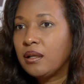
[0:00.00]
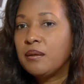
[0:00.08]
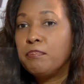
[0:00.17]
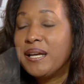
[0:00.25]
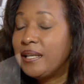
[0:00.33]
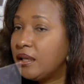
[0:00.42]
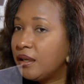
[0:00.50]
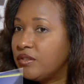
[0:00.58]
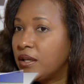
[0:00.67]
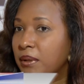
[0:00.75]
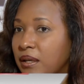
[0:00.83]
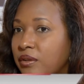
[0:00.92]
Many of
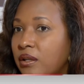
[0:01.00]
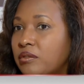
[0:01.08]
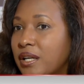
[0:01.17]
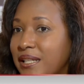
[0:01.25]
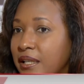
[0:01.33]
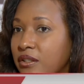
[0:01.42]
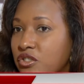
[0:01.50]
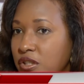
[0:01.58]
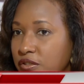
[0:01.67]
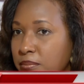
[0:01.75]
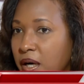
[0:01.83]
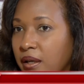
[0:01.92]
them have already
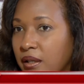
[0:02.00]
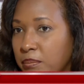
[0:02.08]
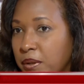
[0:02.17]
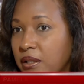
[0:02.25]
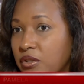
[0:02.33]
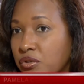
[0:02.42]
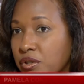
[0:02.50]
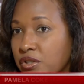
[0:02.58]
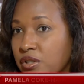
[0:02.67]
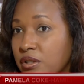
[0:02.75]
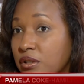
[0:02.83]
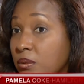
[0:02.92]
achieved market
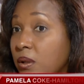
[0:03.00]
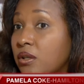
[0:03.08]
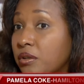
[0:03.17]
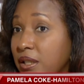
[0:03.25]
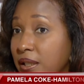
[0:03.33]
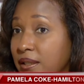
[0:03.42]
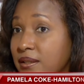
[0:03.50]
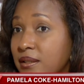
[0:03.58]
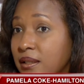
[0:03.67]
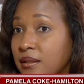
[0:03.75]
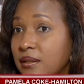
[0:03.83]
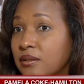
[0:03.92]
penetration to a great
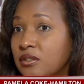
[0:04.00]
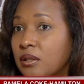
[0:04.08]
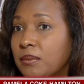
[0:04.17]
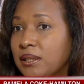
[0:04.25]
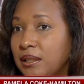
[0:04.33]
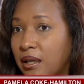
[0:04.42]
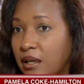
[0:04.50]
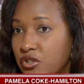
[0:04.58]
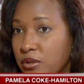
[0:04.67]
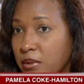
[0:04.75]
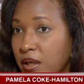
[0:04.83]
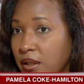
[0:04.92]
extent in some of the
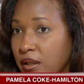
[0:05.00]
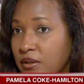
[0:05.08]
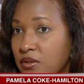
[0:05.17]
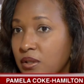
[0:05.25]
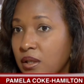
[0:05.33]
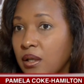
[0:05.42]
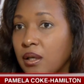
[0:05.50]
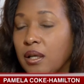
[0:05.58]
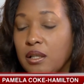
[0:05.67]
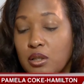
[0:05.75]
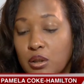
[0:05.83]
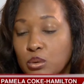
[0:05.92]
larger markets,
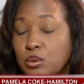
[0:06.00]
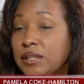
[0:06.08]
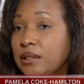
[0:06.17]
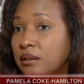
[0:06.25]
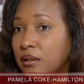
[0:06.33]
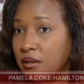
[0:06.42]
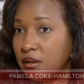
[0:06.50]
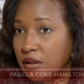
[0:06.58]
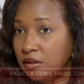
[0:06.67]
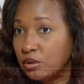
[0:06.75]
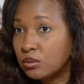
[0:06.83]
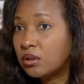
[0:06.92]
including
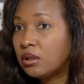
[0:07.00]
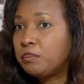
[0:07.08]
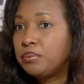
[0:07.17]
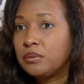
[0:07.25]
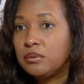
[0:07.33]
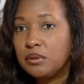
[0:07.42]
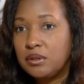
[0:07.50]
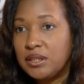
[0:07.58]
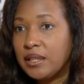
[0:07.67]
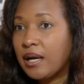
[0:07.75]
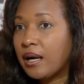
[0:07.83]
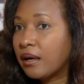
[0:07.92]
Europe,
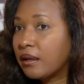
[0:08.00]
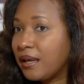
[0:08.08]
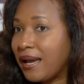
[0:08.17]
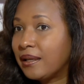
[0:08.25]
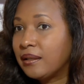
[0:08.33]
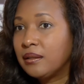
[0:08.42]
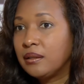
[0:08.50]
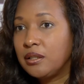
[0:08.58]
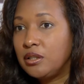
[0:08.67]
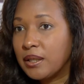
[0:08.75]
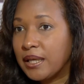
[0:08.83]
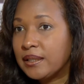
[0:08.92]
DR, Canada, the
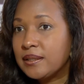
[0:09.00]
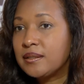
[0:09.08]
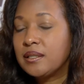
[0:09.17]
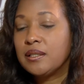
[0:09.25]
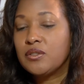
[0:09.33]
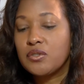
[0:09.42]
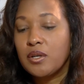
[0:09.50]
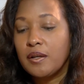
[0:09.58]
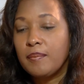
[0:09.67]
United States.